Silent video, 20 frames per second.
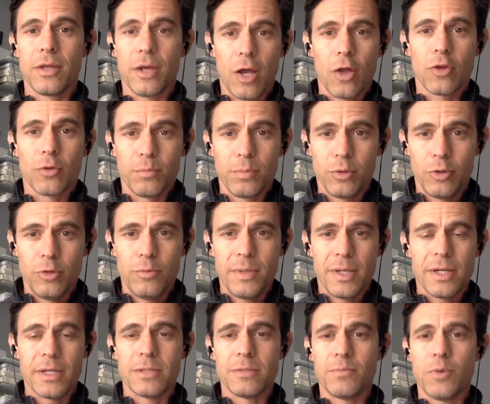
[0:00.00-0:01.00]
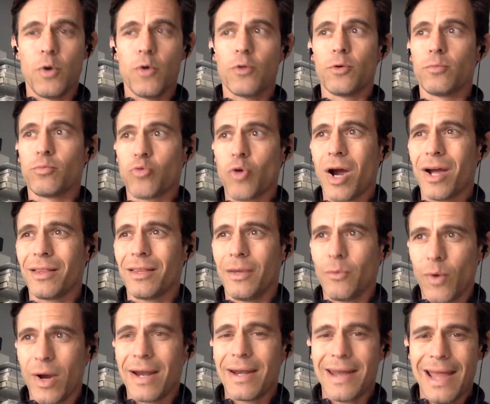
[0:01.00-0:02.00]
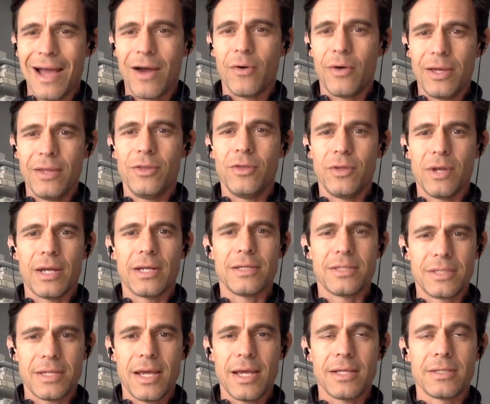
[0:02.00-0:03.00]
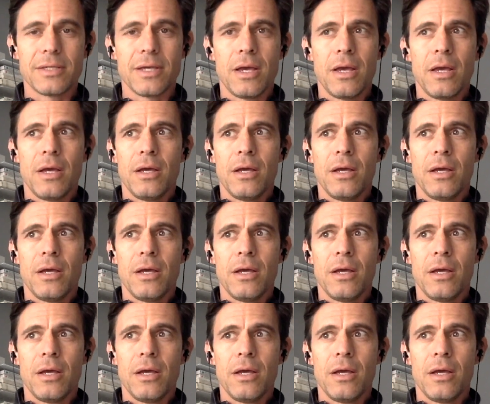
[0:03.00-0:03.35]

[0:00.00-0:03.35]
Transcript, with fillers: the color blue, because both are broadly right now in the United States